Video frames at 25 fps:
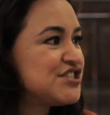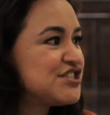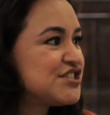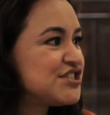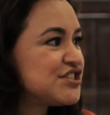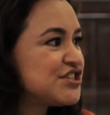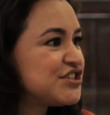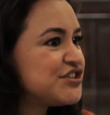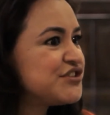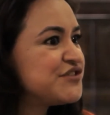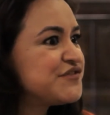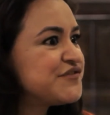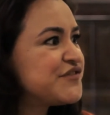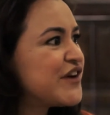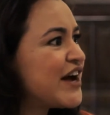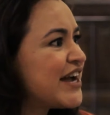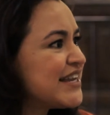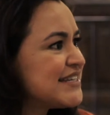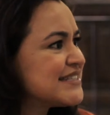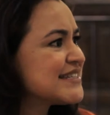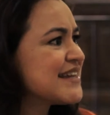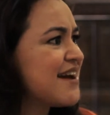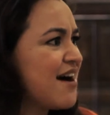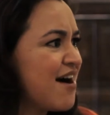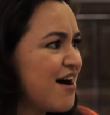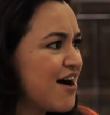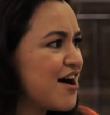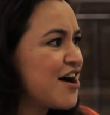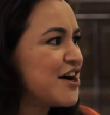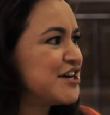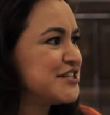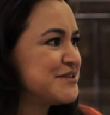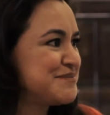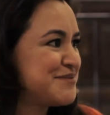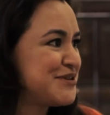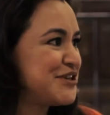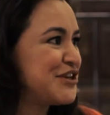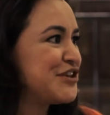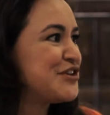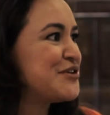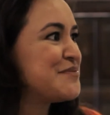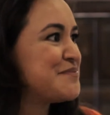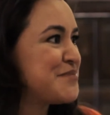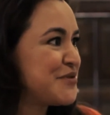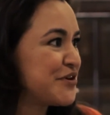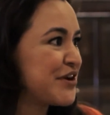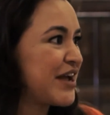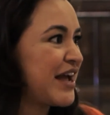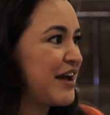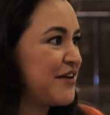Do you find it hard putting your
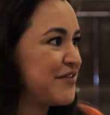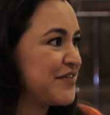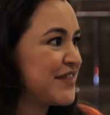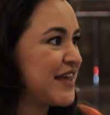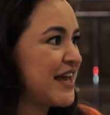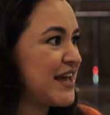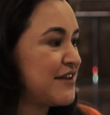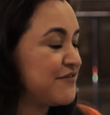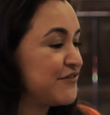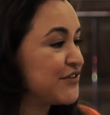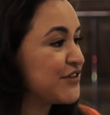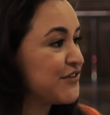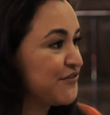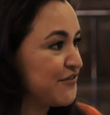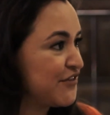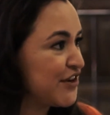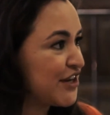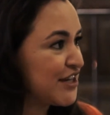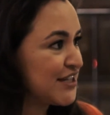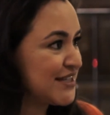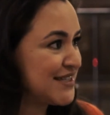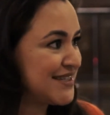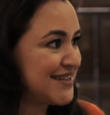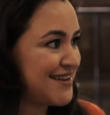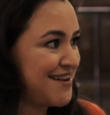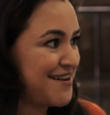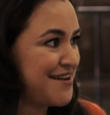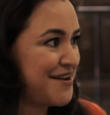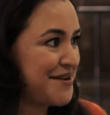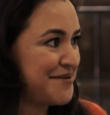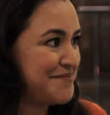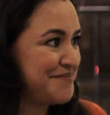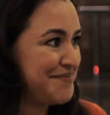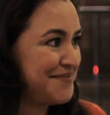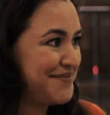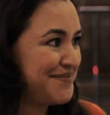book out there for the first time?